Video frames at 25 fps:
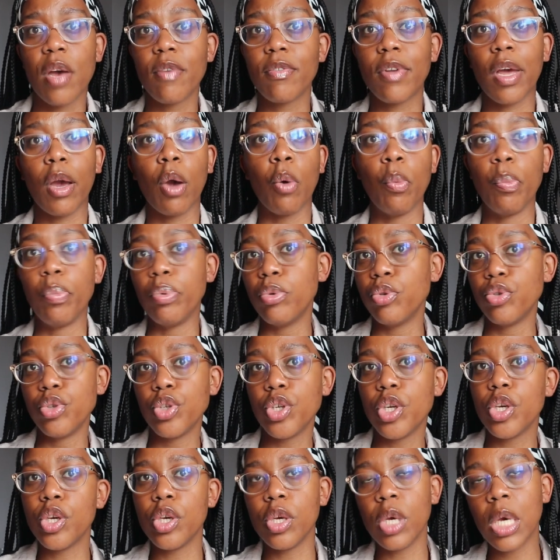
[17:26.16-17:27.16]
like a
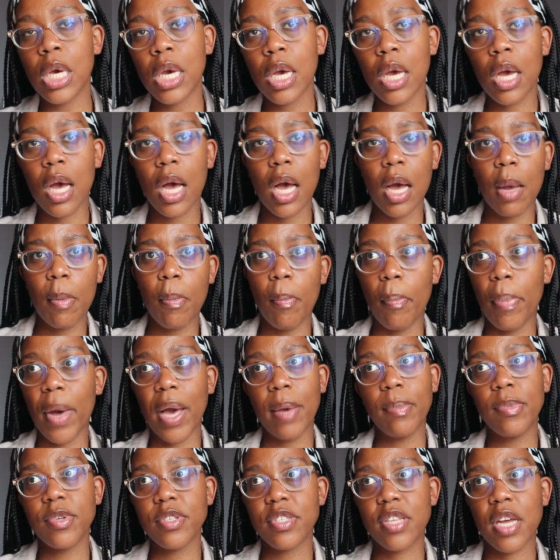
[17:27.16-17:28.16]
bougie
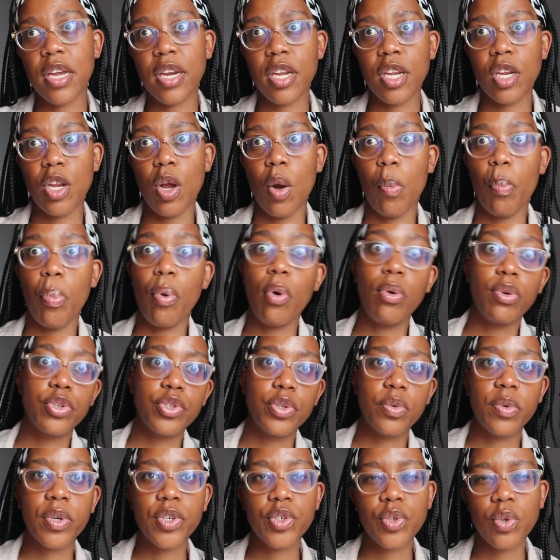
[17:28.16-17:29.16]
Bible study in a
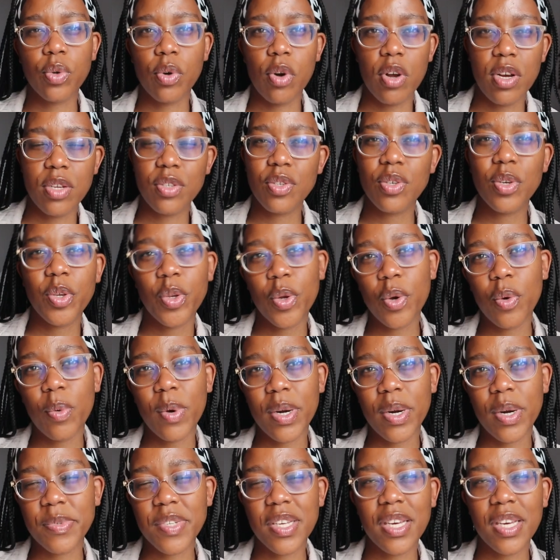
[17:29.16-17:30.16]
Porsche restaurant, you know
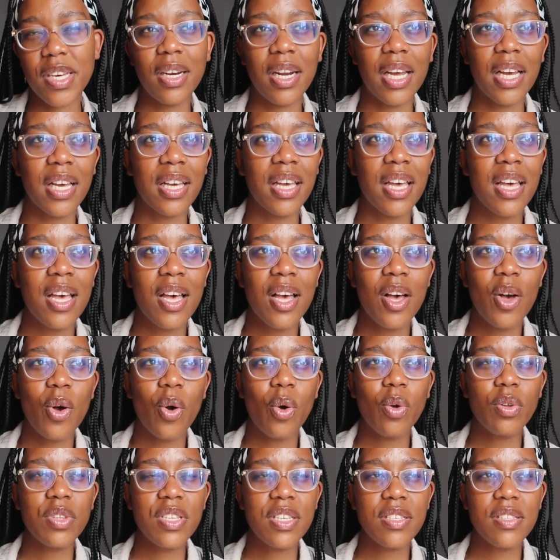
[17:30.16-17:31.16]
what I'm saying? Like,
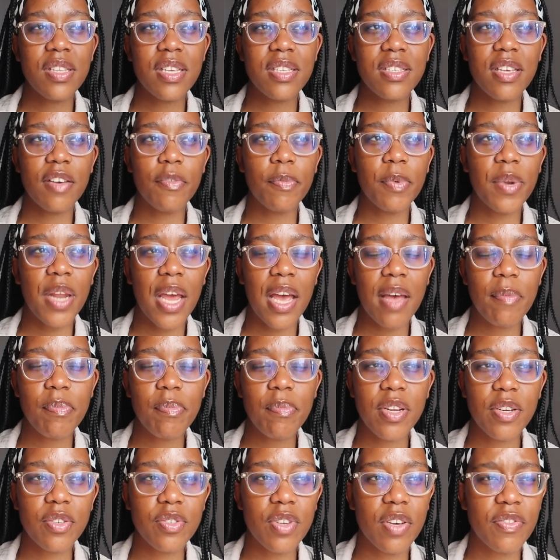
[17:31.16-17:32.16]
all these things have been
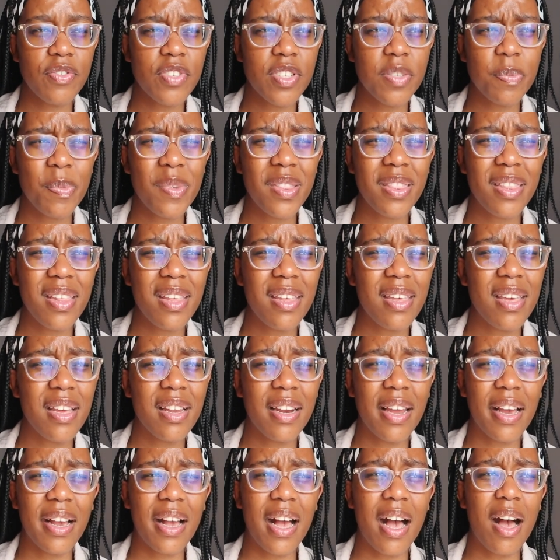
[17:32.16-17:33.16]
happening. So I've just been thinking,
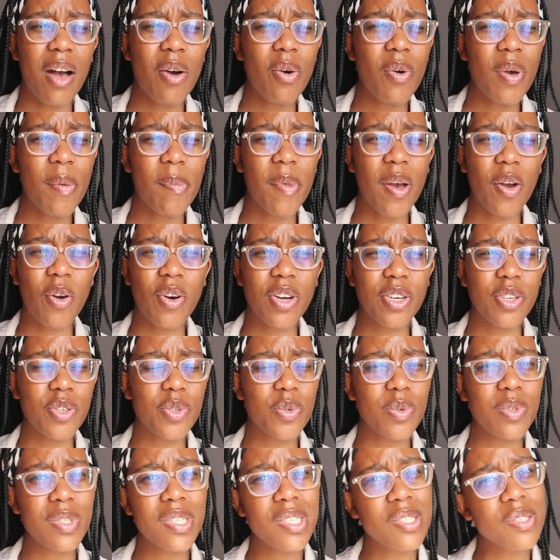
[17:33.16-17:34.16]
like, how am I gonna
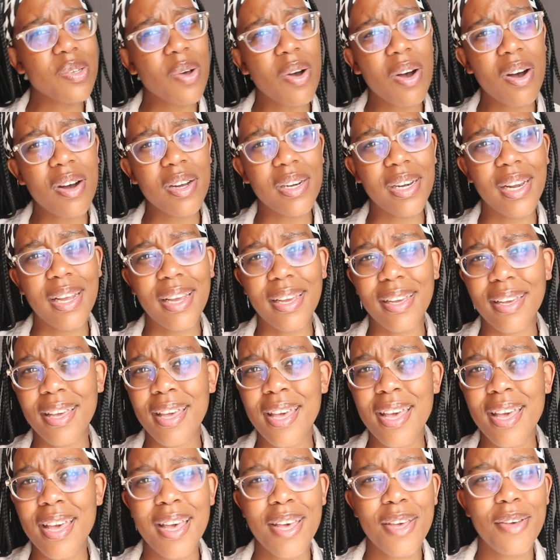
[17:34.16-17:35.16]
do this, God? Like,
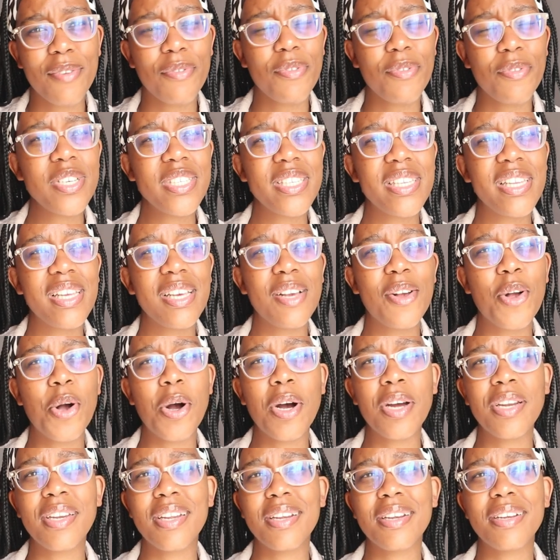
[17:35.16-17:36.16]
firstly,
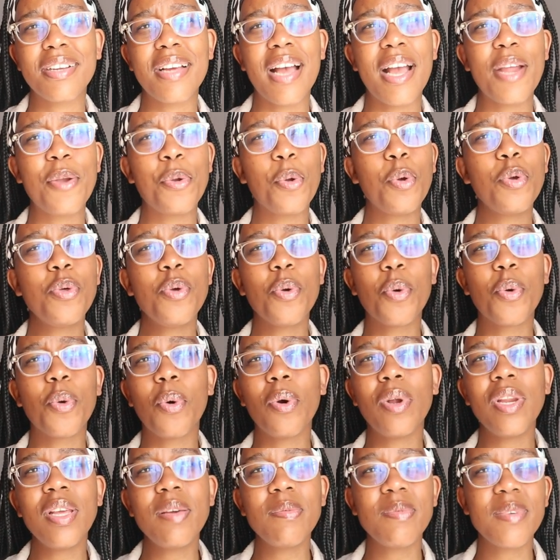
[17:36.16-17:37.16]
God, I know you're
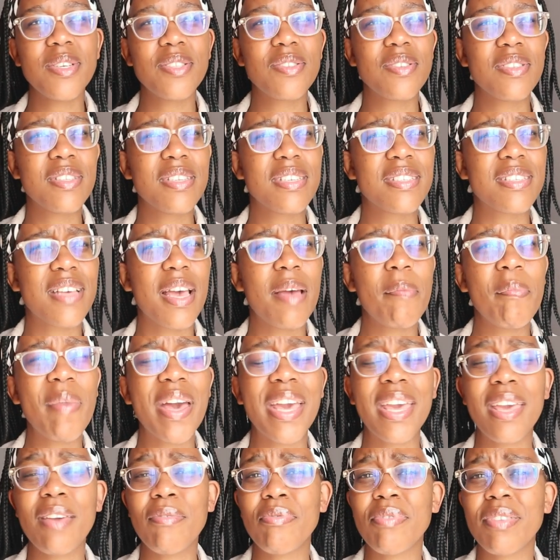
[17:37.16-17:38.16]
calling me to this. Am I
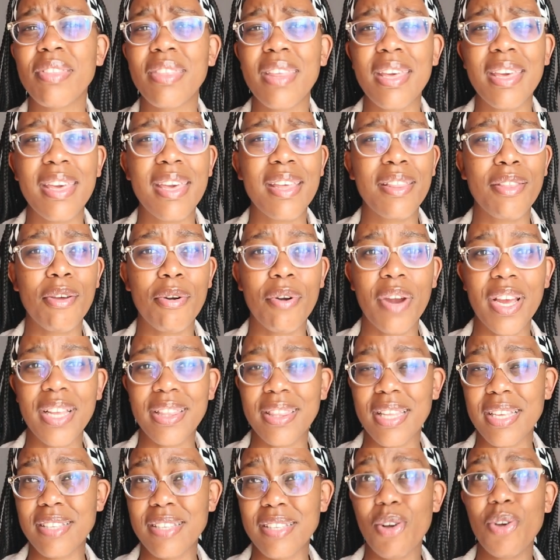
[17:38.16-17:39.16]
even thinking the right
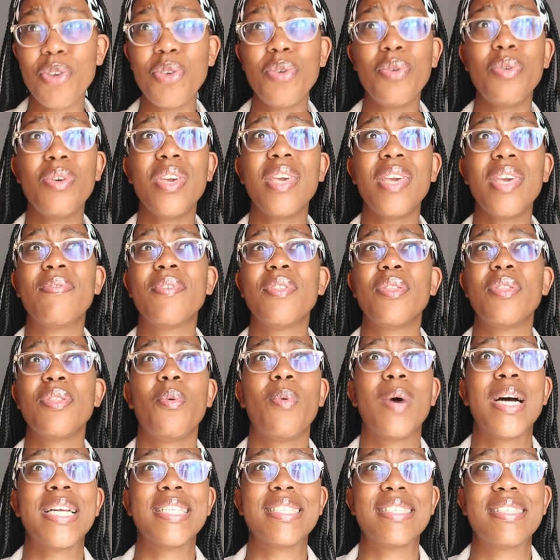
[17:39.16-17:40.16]
things? Are you even the
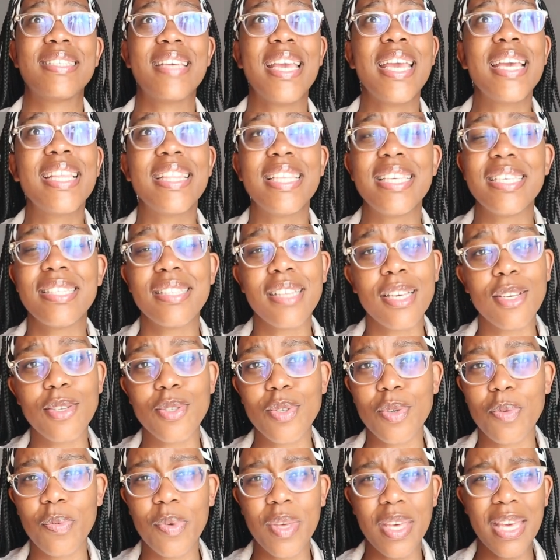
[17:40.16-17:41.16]
one saying these things
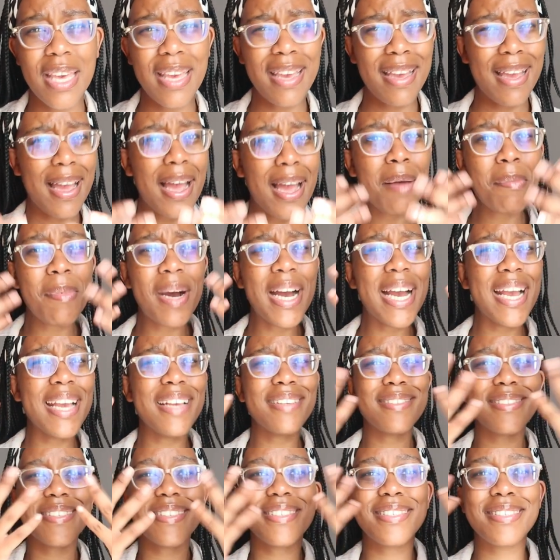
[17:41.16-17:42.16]
to me? Am I
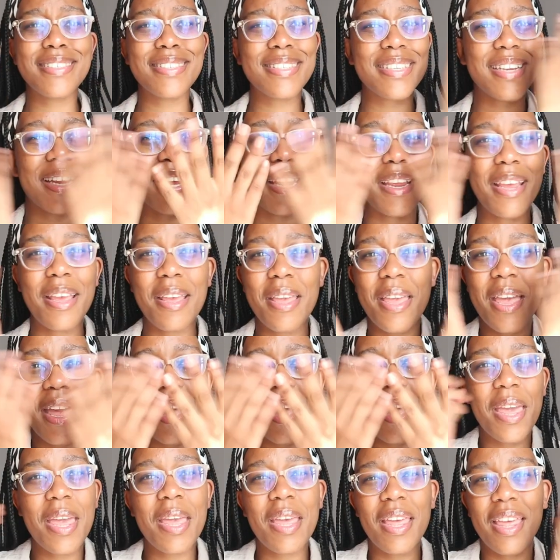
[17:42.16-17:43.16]
just,
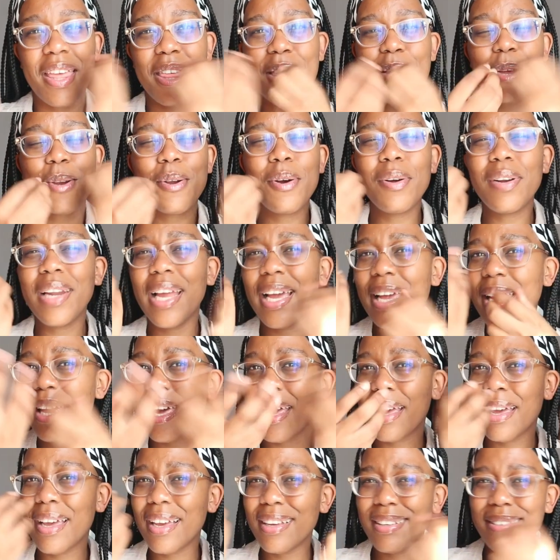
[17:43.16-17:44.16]
you know, like,
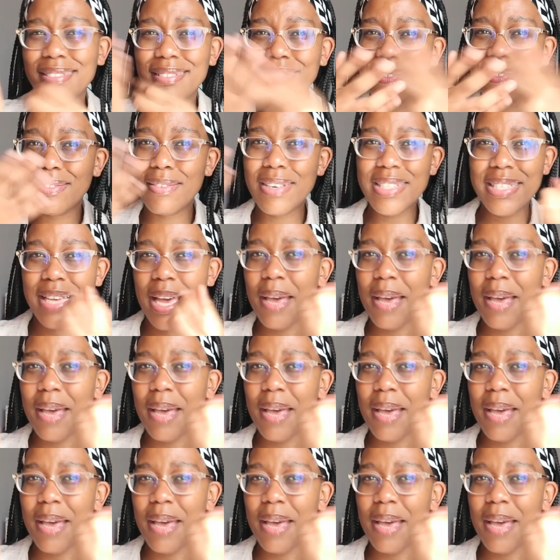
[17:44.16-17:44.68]
what's